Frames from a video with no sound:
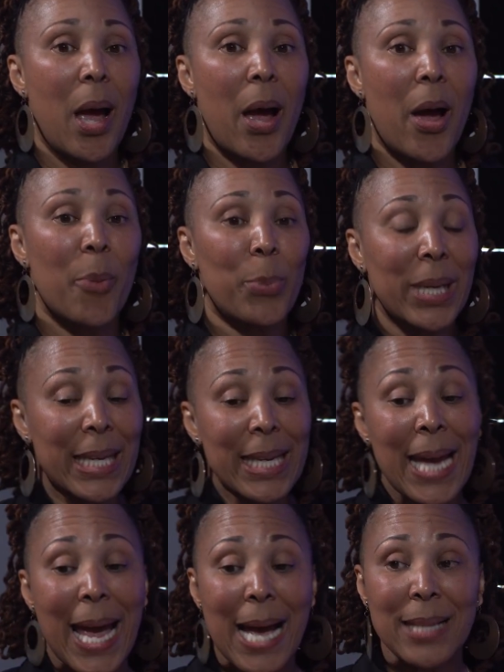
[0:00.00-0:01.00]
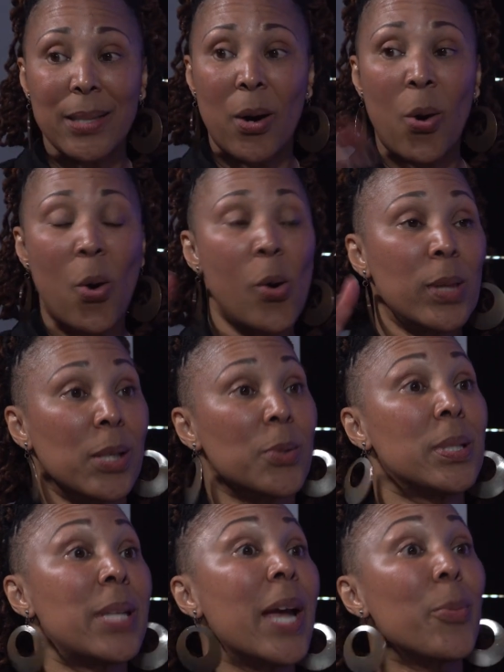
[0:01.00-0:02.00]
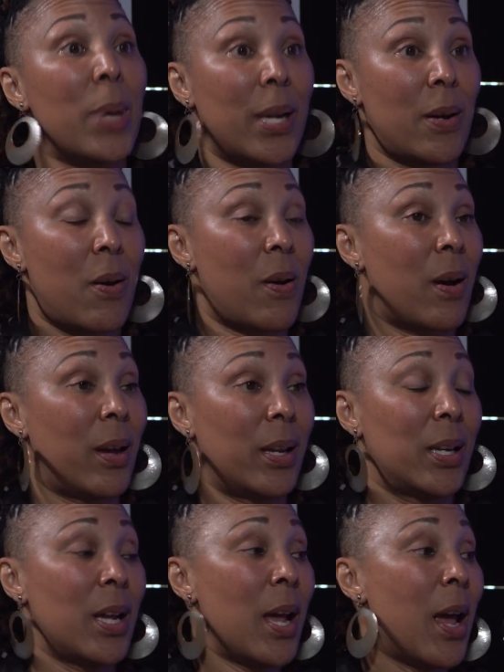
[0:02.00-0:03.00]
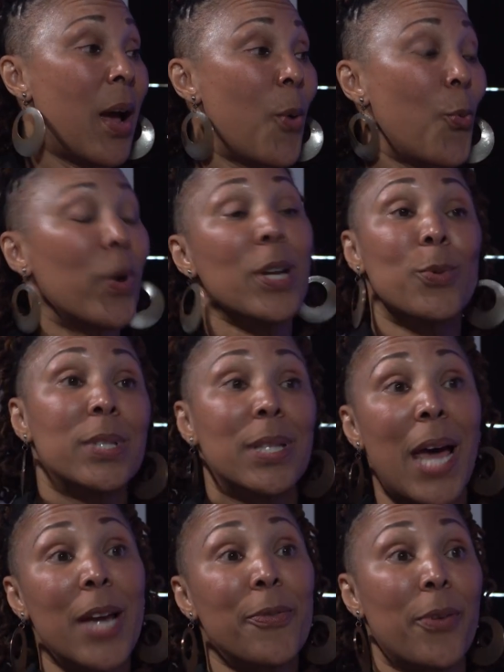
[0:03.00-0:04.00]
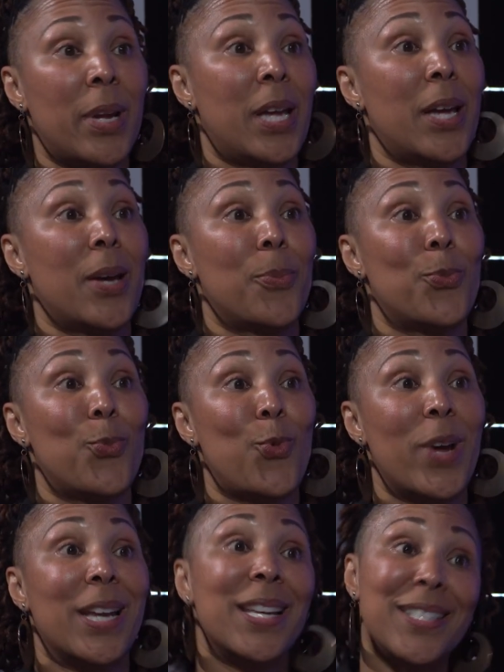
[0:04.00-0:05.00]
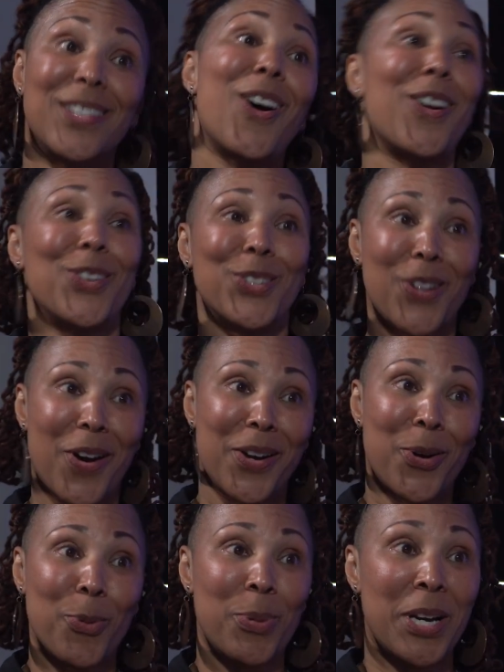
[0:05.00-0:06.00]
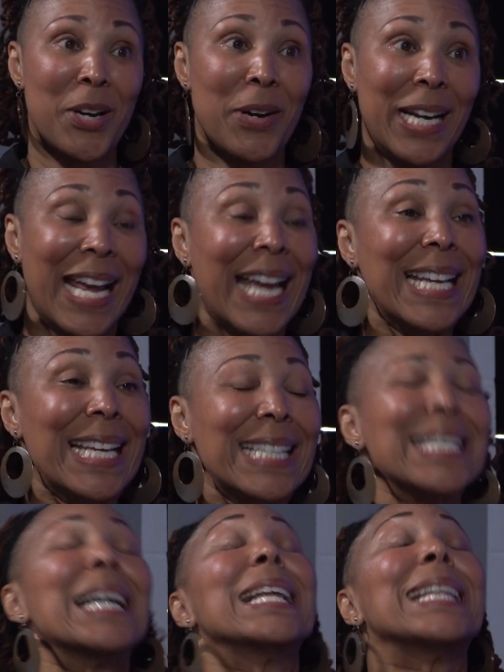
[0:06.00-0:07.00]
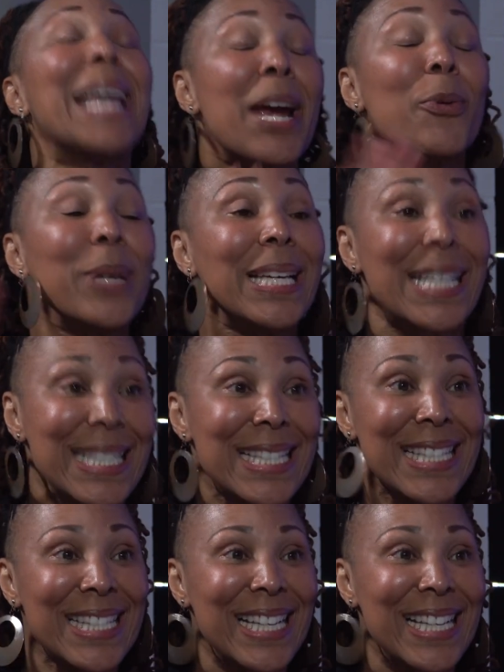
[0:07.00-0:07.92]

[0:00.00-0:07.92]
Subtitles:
but he has a whole little segment on what it was like for him when his daughter started her period, and it's hilarious.